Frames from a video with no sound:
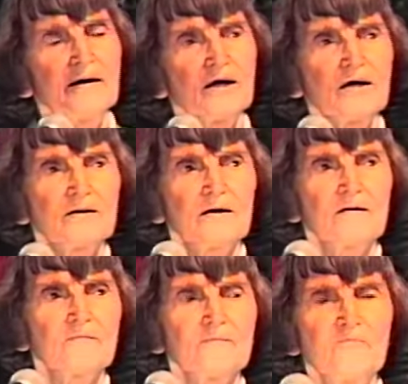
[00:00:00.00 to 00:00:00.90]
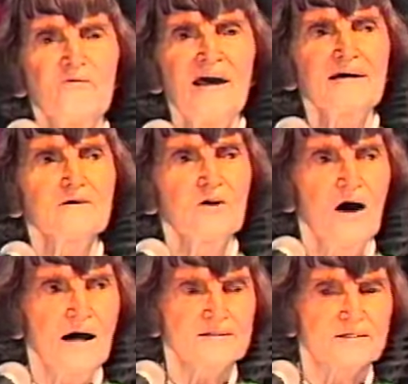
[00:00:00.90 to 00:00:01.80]
in a vacant
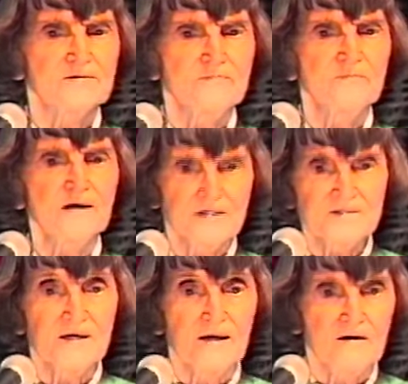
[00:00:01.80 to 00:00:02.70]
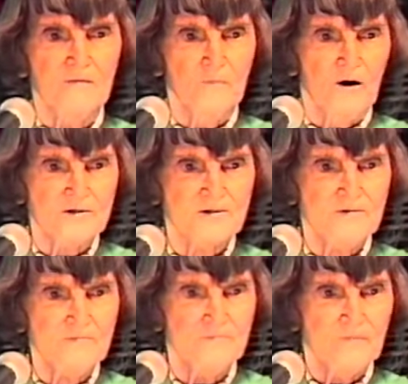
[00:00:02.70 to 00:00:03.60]
lots in the city,
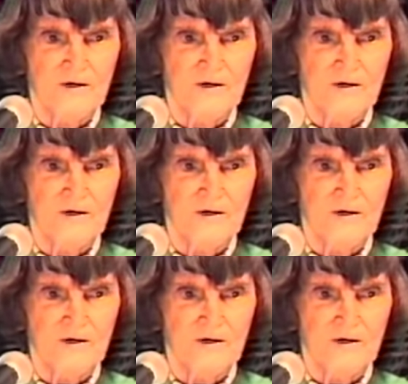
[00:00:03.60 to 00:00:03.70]
Boston,